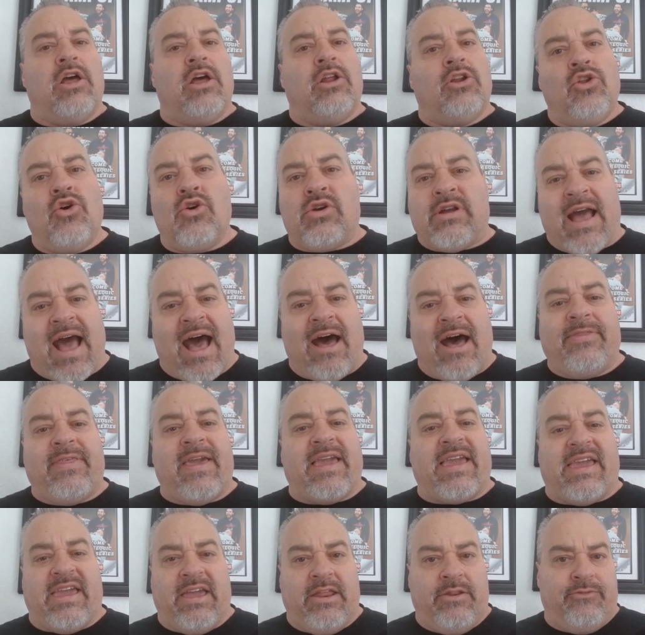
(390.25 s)
Look how
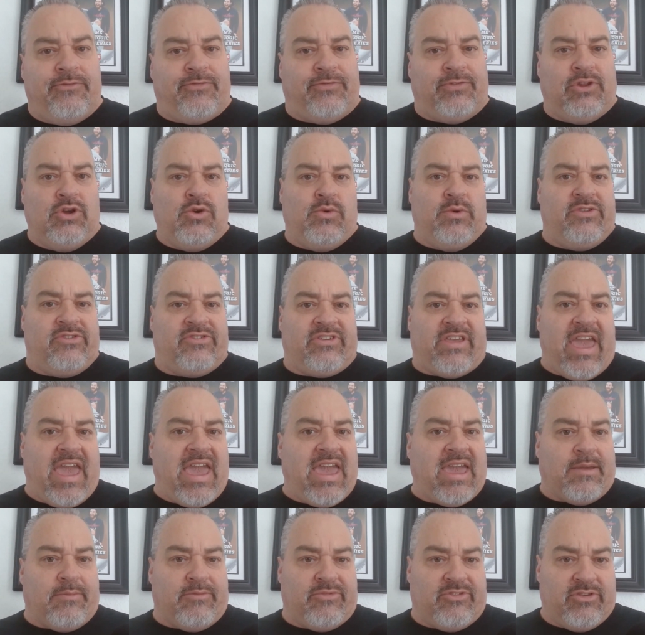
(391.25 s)
they influence
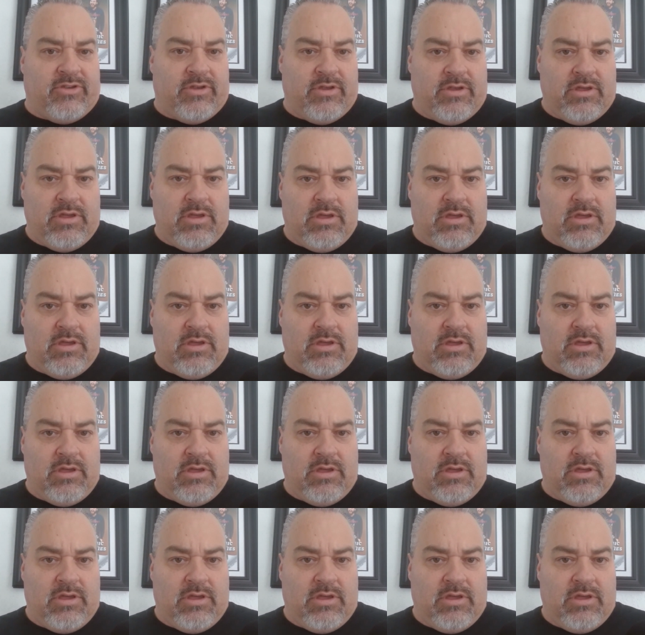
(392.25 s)
games.